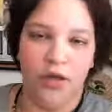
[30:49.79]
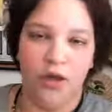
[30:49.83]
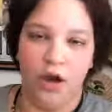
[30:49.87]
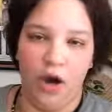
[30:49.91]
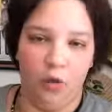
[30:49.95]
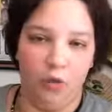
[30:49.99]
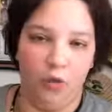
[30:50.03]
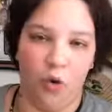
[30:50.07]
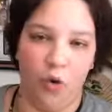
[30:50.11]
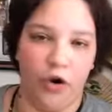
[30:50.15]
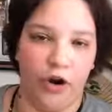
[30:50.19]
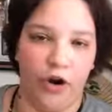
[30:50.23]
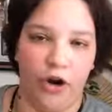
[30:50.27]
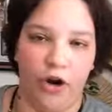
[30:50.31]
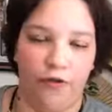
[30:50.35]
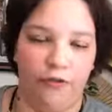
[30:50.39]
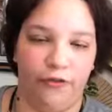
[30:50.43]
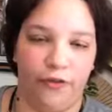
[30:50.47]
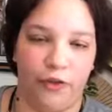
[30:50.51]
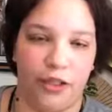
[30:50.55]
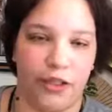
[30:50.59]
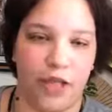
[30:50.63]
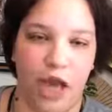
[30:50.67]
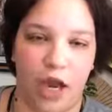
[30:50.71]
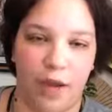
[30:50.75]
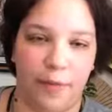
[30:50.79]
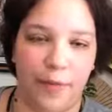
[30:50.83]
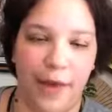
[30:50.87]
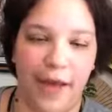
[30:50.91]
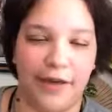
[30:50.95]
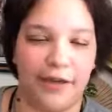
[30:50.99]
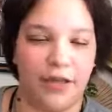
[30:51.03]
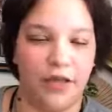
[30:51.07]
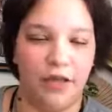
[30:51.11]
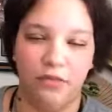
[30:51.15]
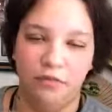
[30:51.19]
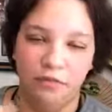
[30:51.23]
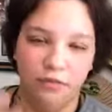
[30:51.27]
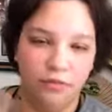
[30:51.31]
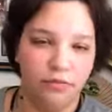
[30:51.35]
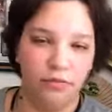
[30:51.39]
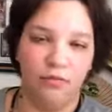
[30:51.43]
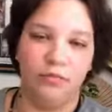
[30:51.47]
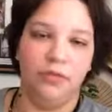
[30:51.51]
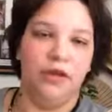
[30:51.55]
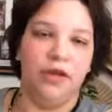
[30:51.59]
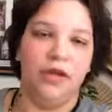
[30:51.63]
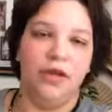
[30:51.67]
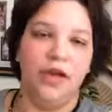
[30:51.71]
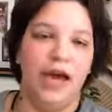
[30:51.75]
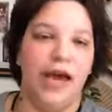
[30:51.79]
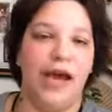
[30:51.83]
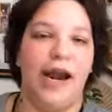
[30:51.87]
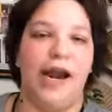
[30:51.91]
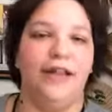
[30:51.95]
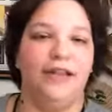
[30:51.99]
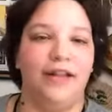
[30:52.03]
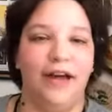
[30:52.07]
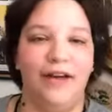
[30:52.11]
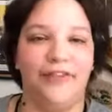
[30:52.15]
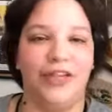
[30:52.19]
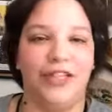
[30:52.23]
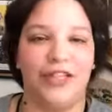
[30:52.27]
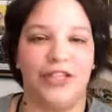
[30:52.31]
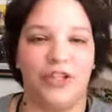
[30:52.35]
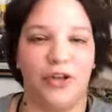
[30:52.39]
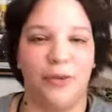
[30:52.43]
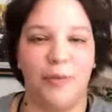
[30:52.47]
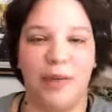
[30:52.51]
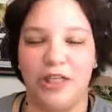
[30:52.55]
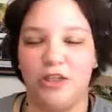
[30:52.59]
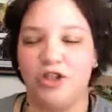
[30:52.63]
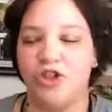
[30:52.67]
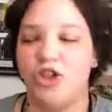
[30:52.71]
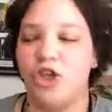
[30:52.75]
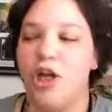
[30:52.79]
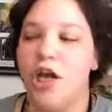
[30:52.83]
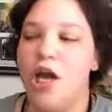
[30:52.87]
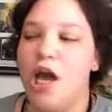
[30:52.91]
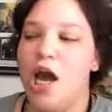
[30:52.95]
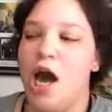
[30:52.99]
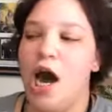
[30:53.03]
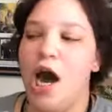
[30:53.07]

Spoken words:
a warrior for Sekhmet. And I love it so much.